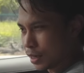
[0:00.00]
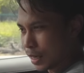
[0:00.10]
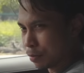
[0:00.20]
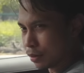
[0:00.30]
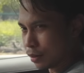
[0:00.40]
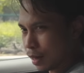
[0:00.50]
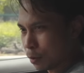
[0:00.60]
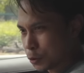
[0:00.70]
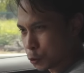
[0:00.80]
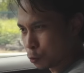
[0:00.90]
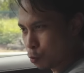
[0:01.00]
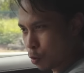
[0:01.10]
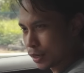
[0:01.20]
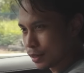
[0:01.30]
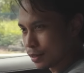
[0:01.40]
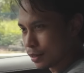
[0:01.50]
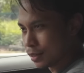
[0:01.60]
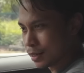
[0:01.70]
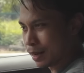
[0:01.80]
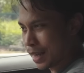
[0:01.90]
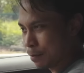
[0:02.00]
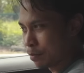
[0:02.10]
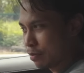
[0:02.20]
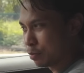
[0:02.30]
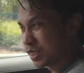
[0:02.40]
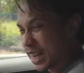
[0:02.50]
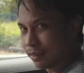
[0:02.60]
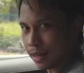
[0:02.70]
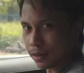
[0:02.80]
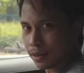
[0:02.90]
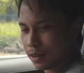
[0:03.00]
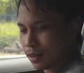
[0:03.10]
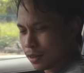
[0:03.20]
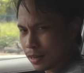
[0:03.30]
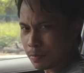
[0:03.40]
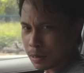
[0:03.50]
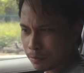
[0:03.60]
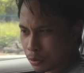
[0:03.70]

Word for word: cabin. I'm not sure what it is, and I can't believe I'm saying that about a